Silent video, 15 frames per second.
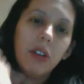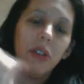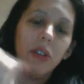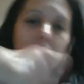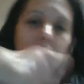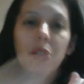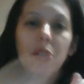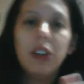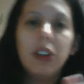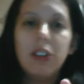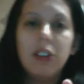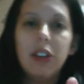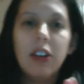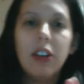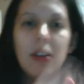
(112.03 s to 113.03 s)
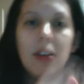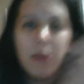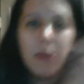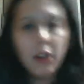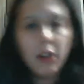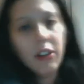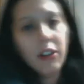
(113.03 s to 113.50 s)
fold it,
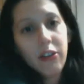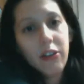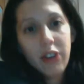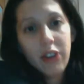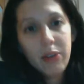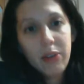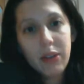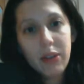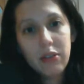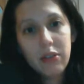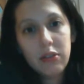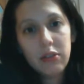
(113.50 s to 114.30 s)
put it on the conveyor belt.